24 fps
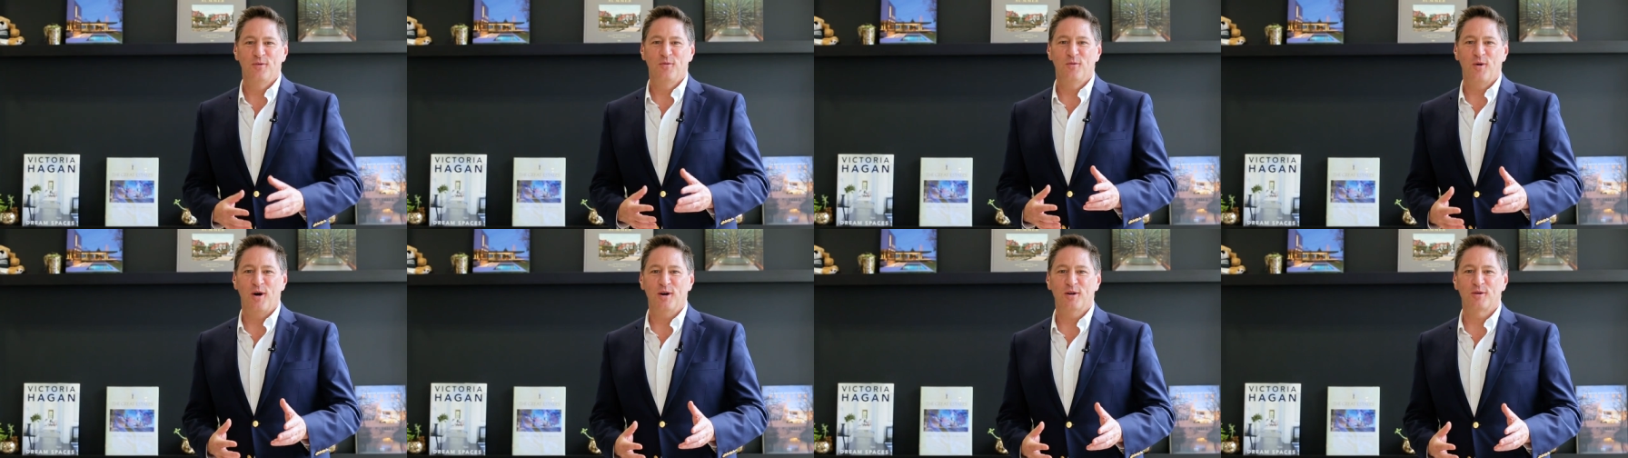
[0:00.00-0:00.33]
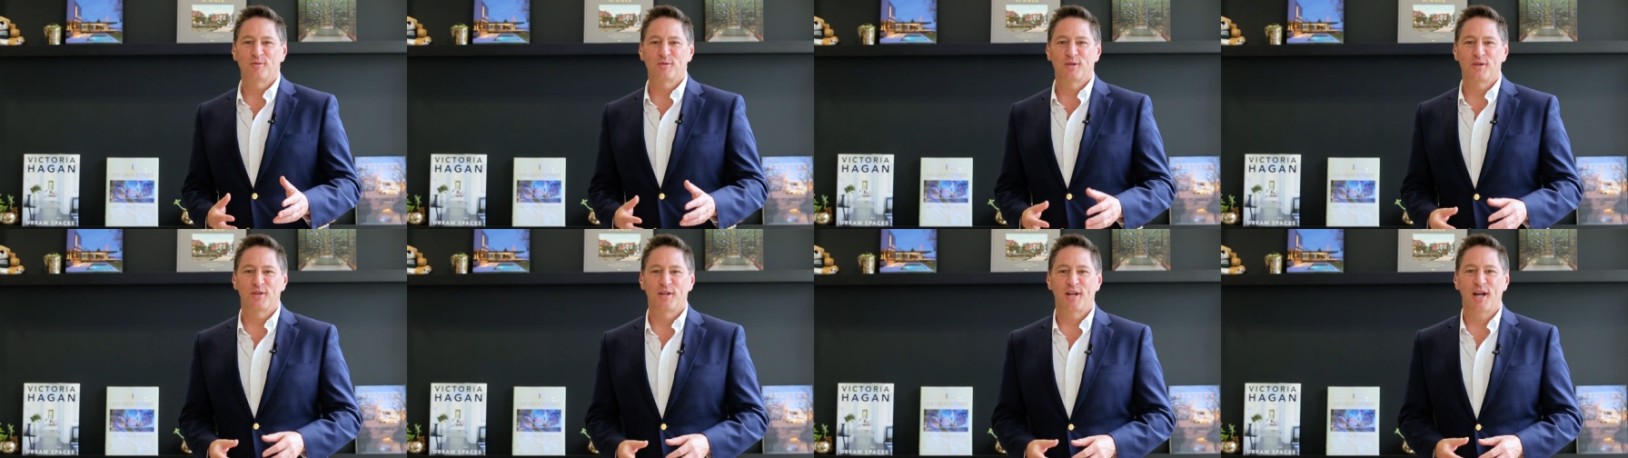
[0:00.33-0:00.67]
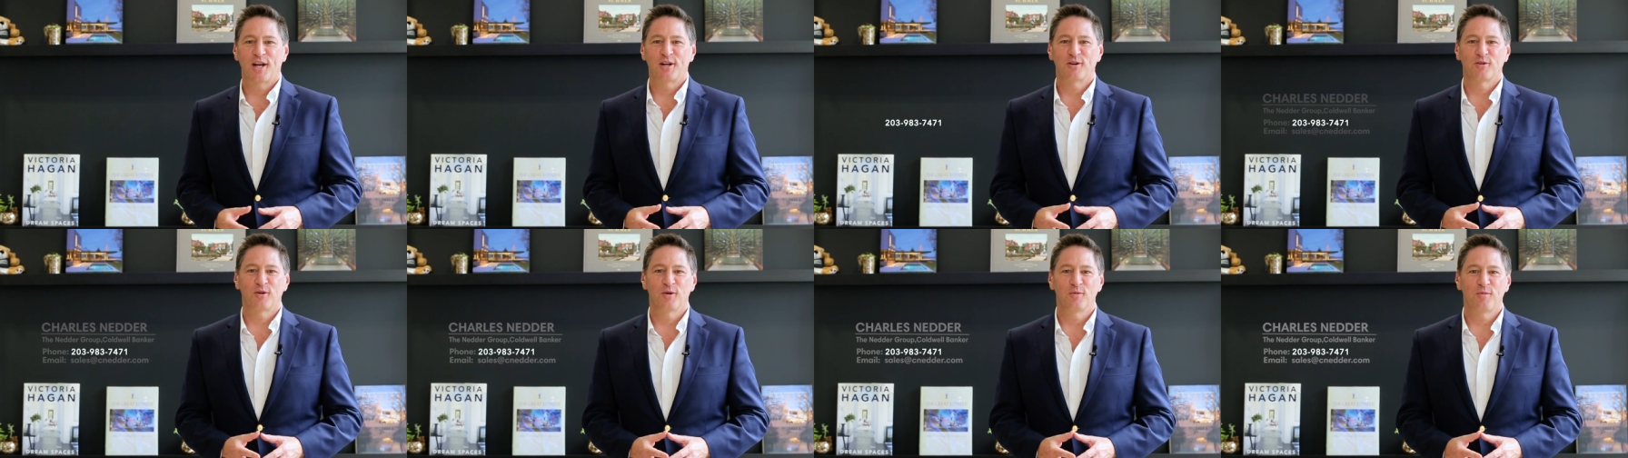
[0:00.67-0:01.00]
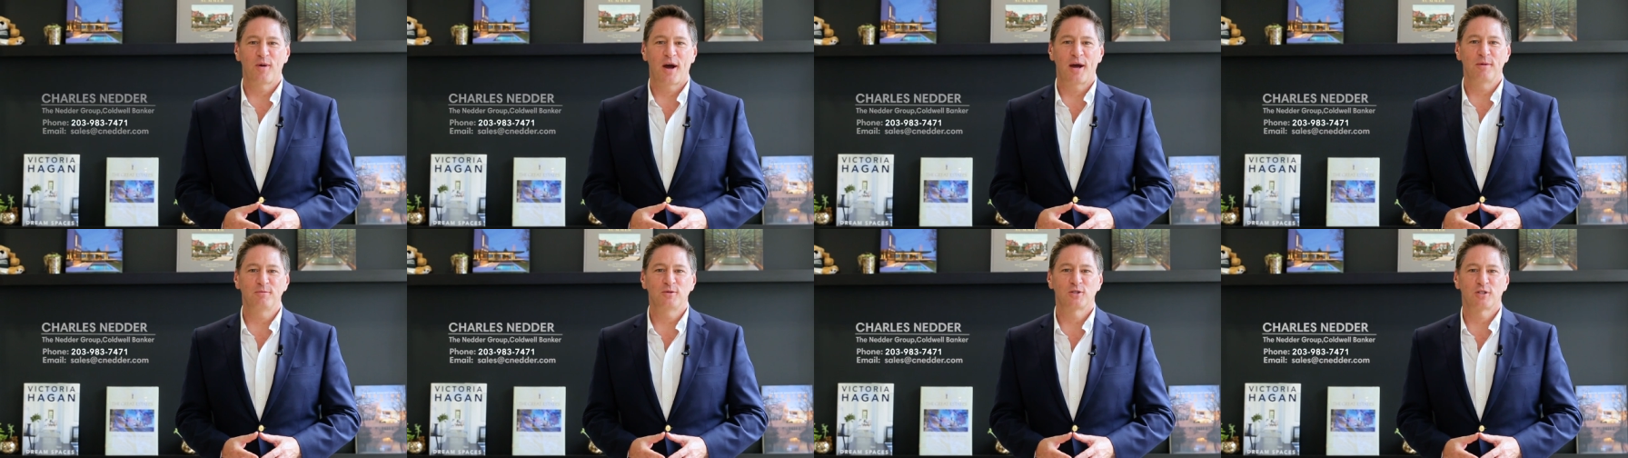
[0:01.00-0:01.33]
Welcome to the Nedder Group.
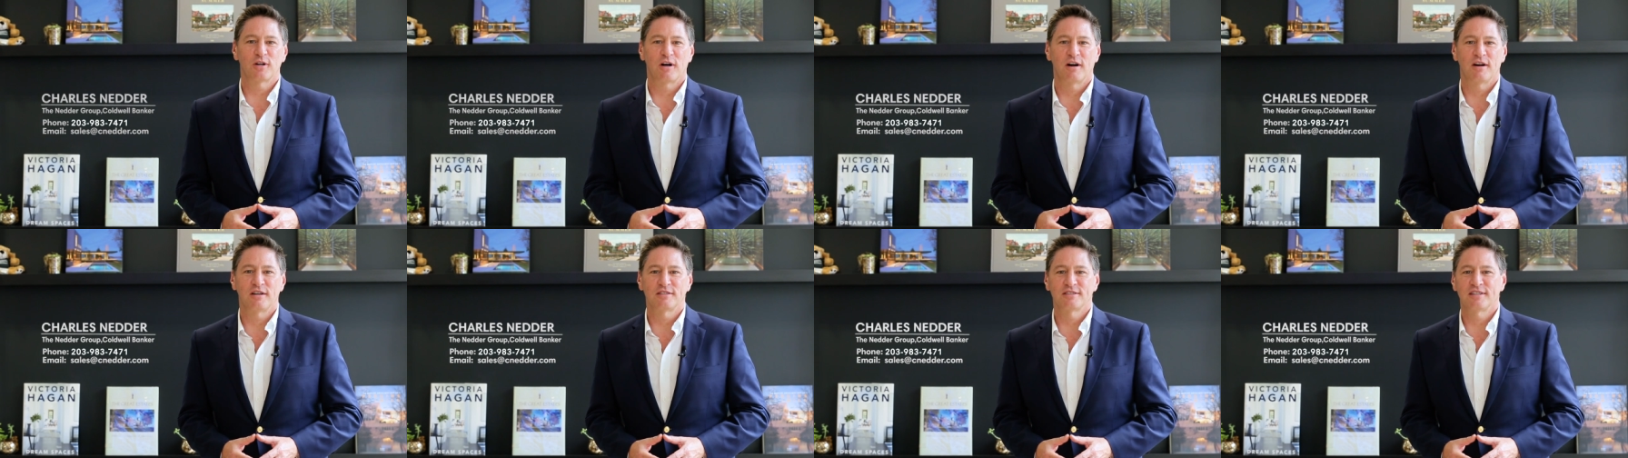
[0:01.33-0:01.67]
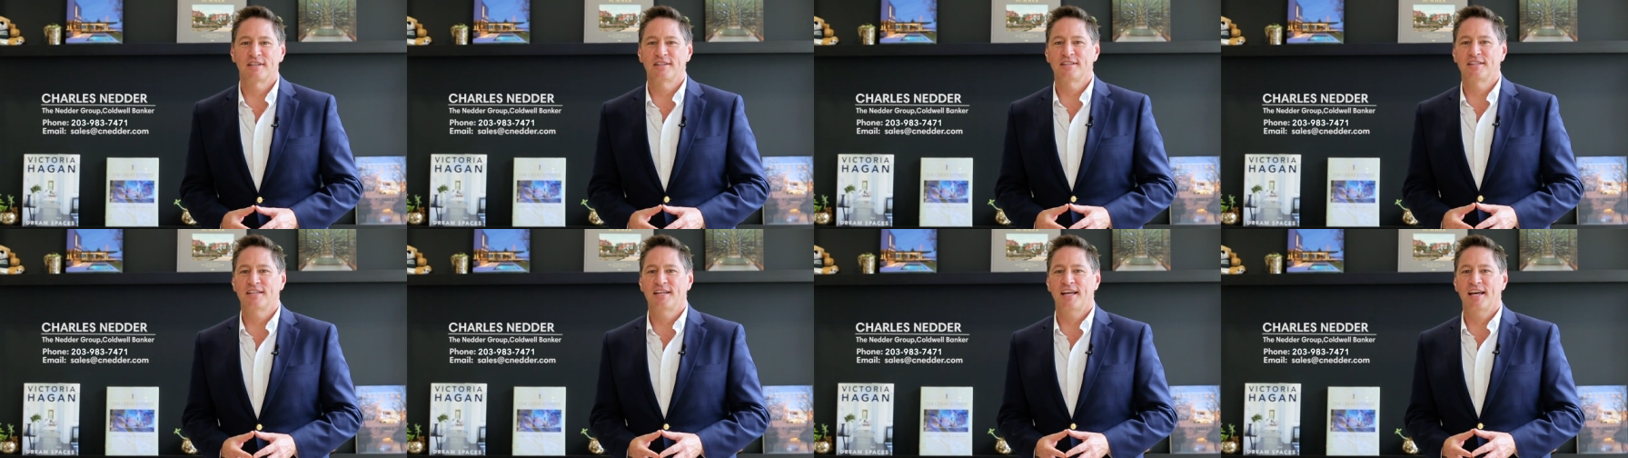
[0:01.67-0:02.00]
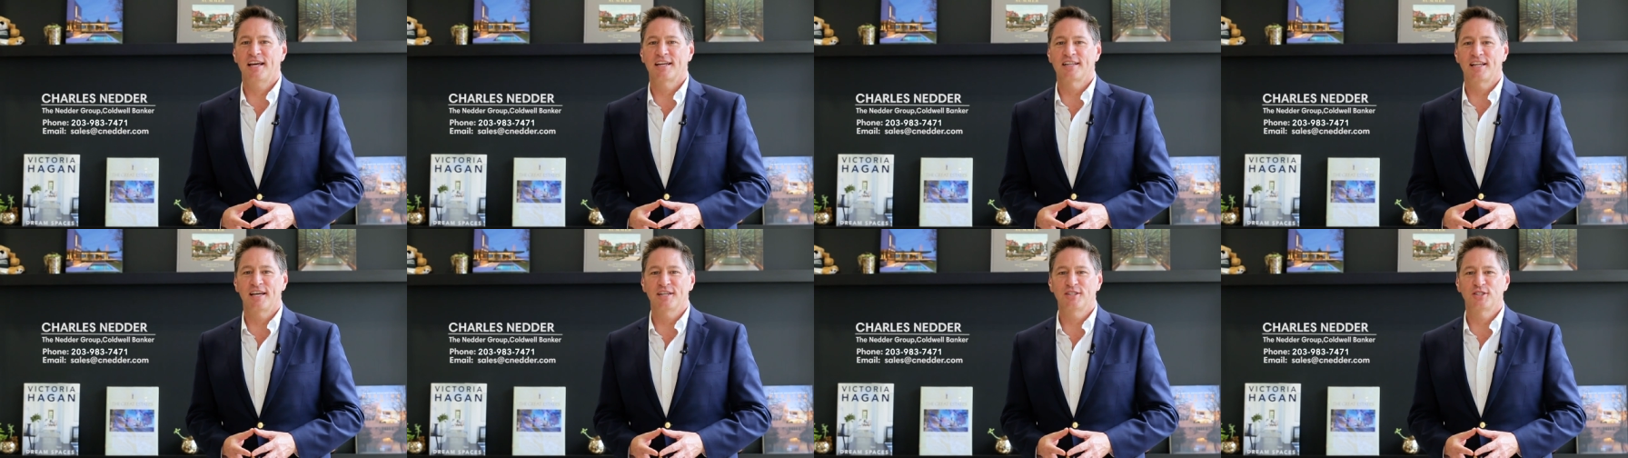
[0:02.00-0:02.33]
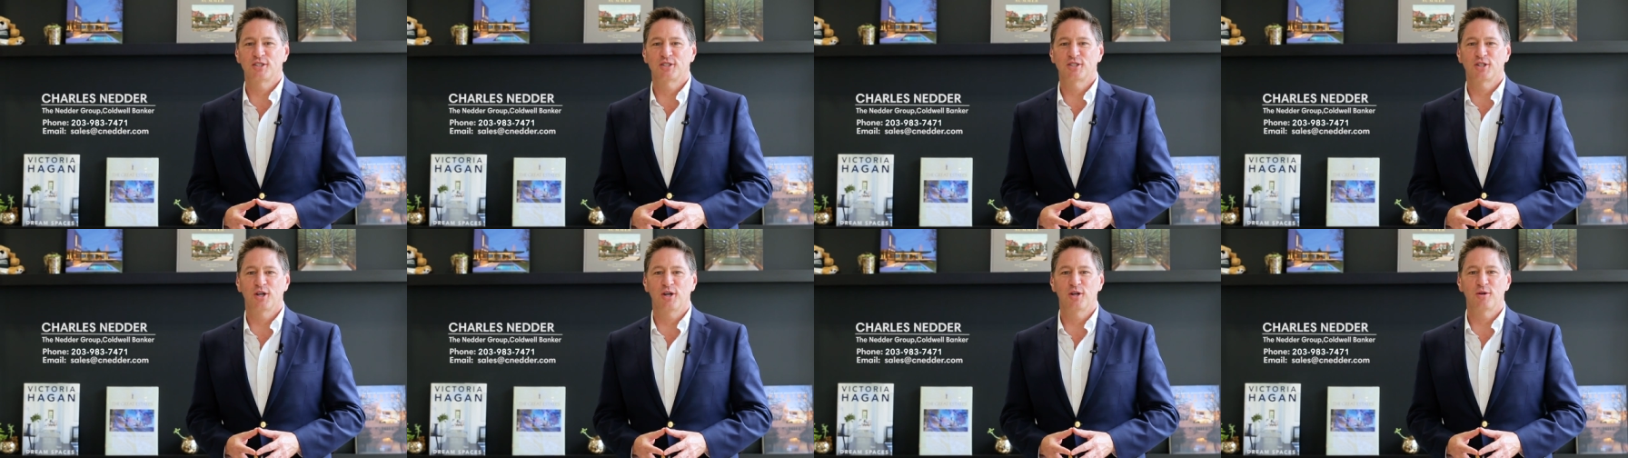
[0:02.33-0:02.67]
I'm Charles, and today I'd like to
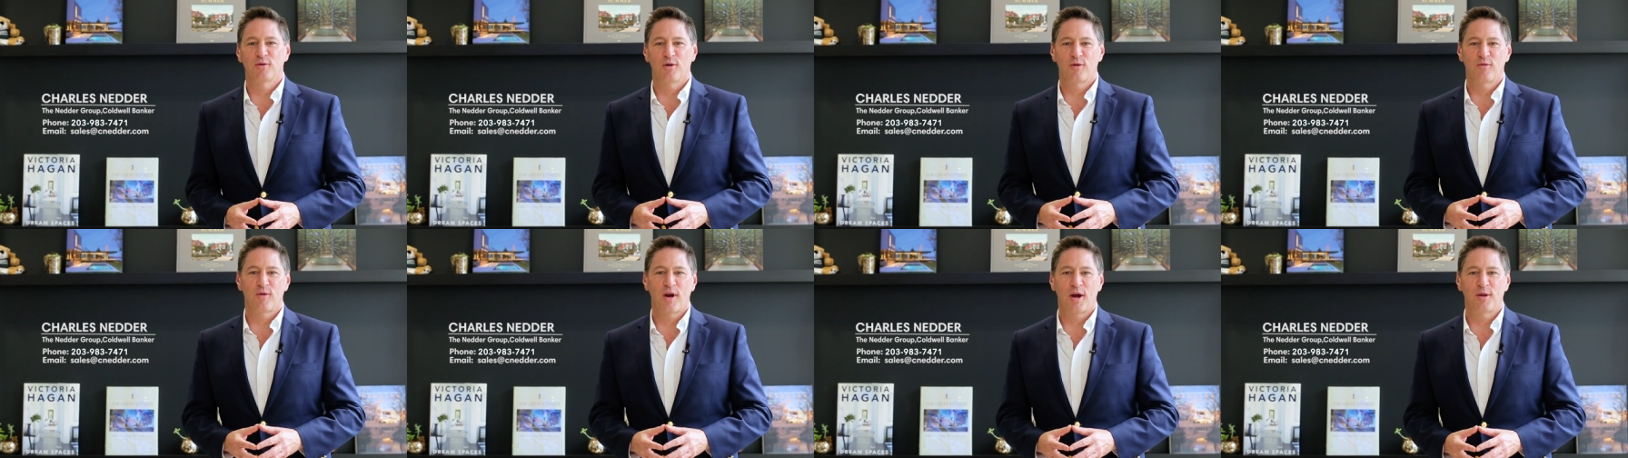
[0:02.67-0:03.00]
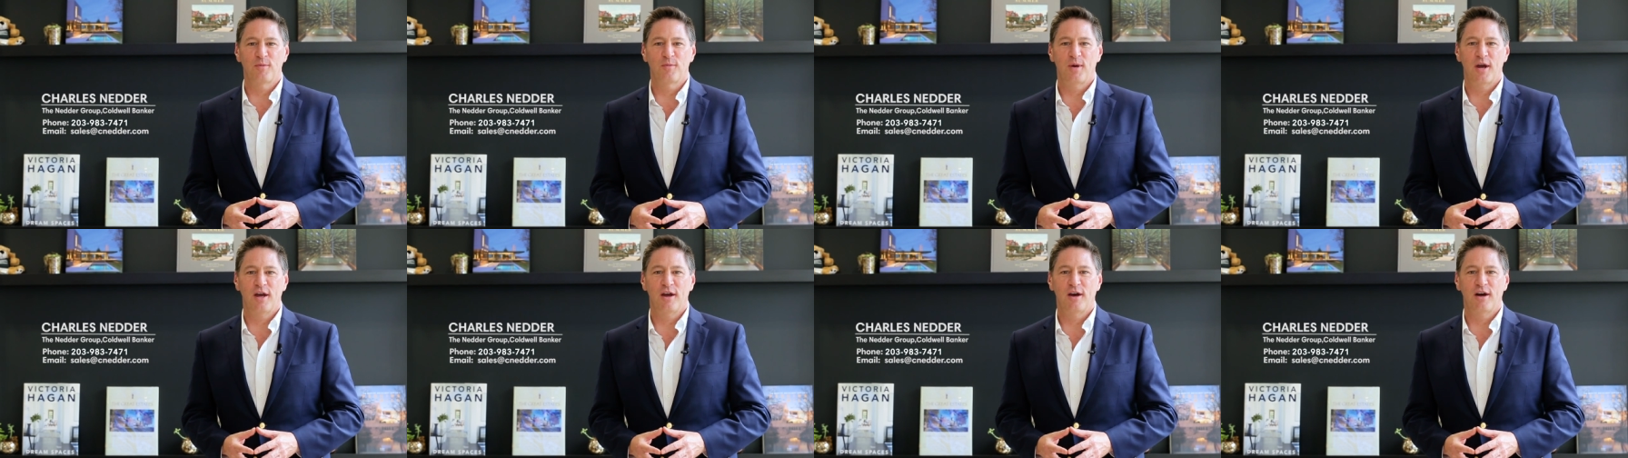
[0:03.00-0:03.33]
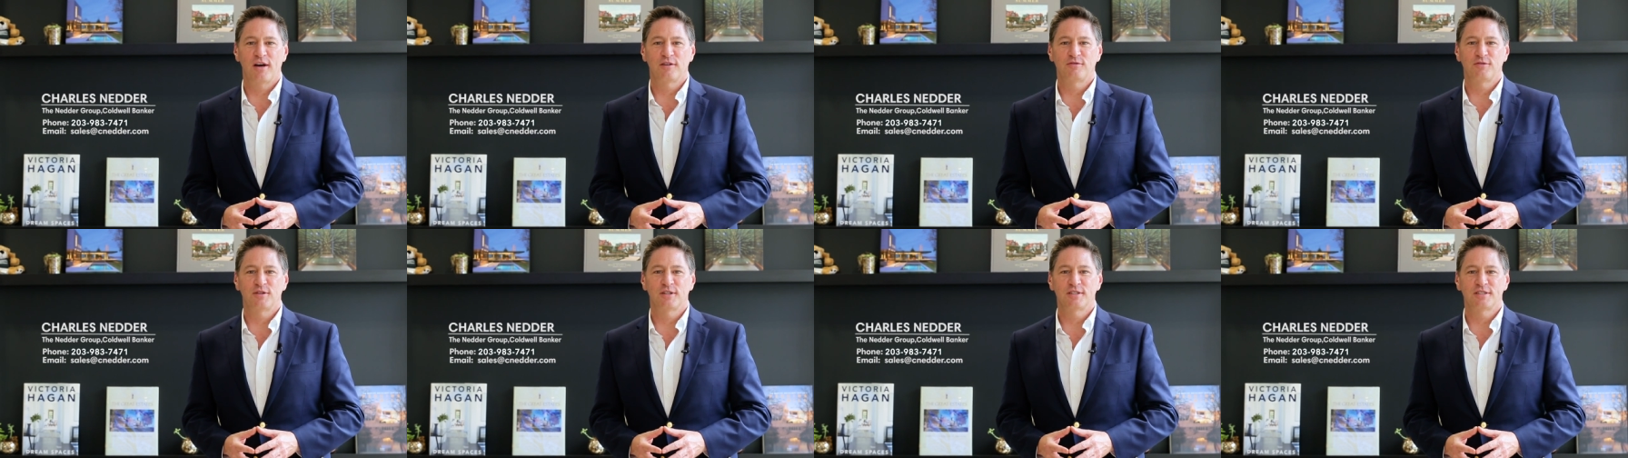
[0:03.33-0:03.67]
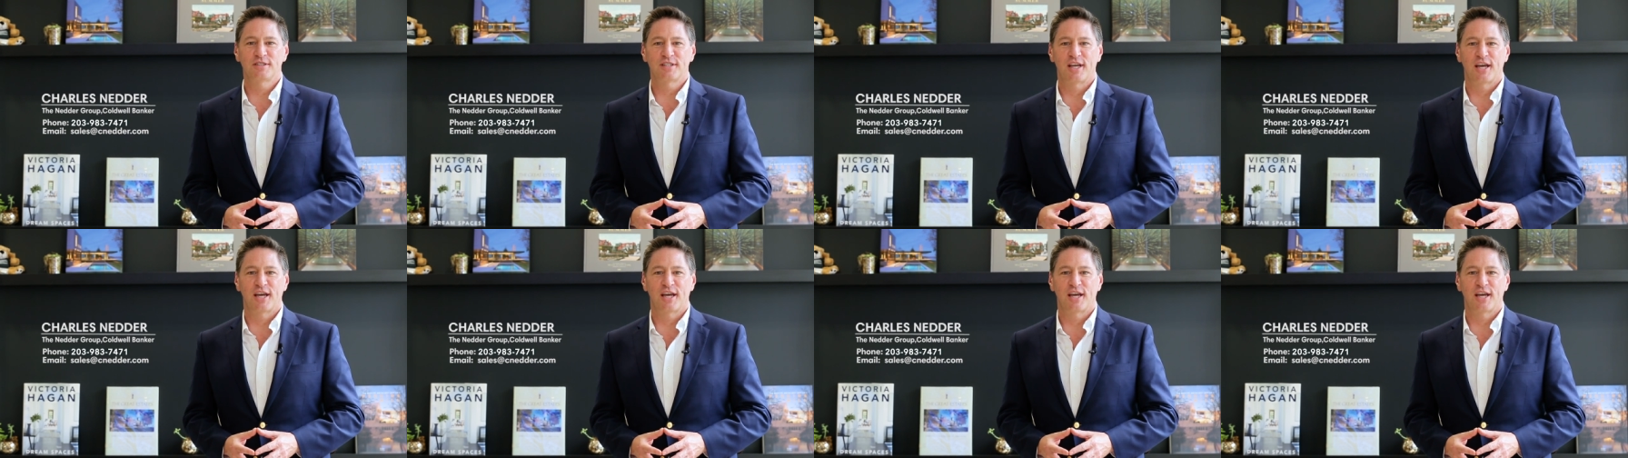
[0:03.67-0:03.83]
show you around my office